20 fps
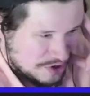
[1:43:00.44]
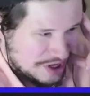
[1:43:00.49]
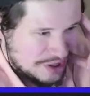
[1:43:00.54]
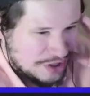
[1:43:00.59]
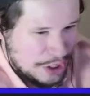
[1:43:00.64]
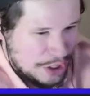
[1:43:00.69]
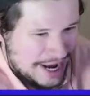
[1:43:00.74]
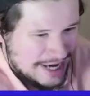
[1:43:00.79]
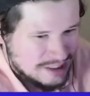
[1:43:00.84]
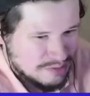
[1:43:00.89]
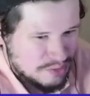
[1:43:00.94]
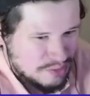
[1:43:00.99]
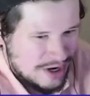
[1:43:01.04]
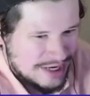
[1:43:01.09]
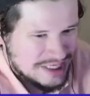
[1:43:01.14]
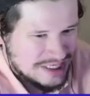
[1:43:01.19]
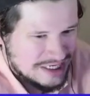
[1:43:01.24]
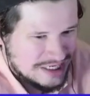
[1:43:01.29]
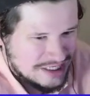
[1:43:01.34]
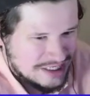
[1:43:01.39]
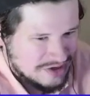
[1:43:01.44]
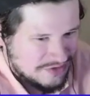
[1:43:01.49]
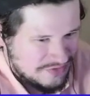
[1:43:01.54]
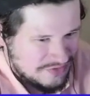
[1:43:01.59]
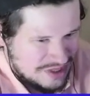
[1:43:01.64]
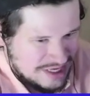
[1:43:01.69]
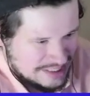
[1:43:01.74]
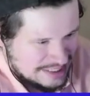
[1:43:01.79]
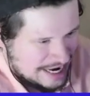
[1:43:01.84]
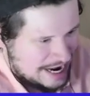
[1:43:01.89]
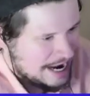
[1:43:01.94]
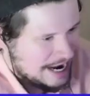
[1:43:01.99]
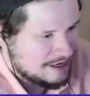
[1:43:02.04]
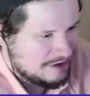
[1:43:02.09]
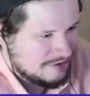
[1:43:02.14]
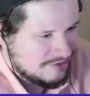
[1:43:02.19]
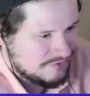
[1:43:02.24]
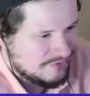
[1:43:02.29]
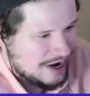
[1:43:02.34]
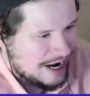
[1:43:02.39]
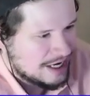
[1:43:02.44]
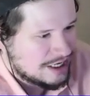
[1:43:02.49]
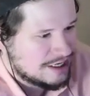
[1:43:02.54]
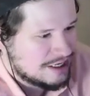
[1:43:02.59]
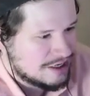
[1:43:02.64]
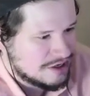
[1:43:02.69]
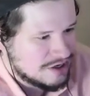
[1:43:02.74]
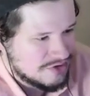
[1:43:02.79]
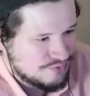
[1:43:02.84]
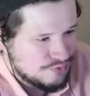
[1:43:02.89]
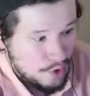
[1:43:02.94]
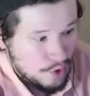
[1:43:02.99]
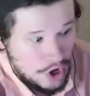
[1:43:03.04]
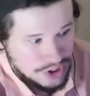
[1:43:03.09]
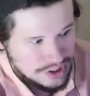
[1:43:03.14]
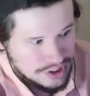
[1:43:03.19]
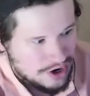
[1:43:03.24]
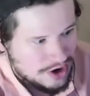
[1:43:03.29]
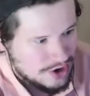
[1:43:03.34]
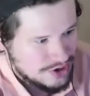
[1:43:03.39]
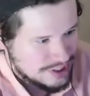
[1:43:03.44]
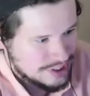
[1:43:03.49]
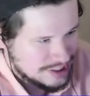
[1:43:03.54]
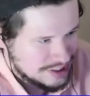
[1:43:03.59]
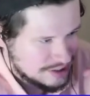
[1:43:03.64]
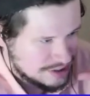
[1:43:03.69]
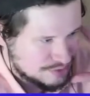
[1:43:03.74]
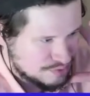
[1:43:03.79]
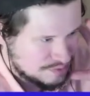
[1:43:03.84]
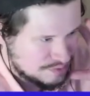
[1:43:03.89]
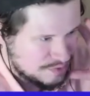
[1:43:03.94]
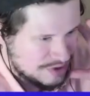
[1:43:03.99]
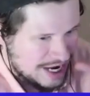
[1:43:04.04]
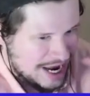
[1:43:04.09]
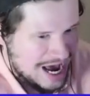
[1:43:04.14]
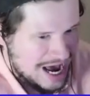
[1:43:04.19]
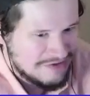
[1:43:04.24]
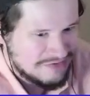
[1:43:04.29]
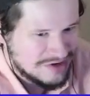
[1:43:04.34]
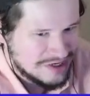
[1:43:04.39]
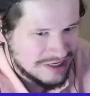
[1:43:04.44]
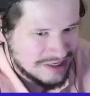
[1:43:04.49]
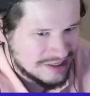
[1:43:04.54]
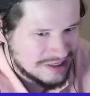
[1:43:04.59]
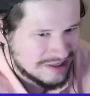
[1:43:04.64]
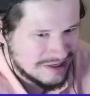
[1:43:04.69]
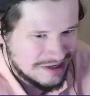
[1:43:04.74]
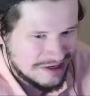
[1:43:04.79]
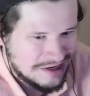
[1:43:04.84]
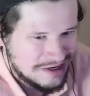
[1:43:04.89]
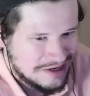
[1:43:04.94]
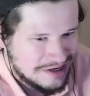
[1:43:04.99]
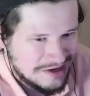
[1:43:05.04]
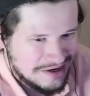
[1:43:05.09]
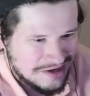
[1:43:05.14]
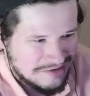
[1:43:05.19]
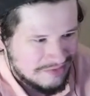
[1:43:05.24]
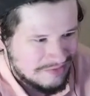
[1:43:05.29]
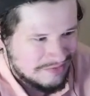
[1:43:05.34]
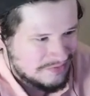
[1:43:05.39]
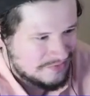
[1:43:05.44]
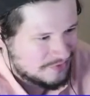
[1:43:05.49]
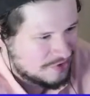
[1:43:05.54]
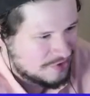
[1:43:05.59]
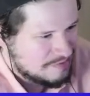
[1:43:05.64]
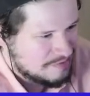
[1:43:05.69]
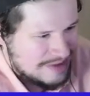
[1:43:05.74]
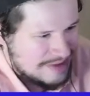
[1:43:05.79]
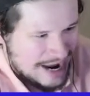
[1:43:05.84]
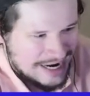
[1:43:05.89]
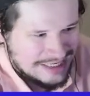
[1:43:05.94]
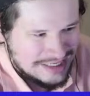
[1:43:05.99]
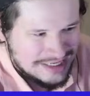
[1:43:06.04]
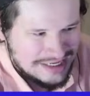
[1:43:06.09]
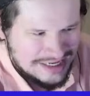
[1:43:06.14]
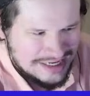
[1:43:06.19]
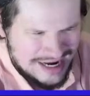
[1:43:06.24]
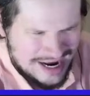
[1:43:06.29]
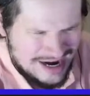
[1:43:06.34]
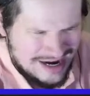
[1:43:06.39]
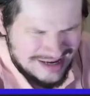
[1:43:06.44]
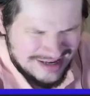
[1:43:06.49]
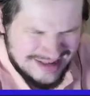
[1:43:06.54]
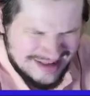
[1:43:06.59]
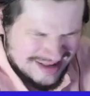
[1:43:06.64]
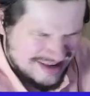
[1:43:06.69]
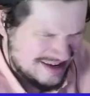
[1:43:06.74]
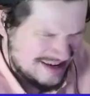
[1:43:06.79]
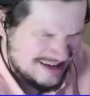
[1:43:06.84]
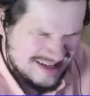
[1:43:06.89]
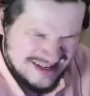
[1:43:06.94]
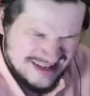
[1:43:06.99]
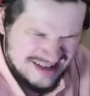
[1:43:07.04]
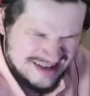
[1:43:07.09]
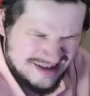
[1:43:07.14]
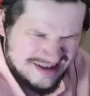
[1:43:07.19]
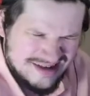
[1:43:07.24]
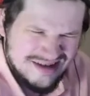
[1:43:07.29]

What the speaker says: last precedence of this kind of idea of walled gardens we have is from 1996.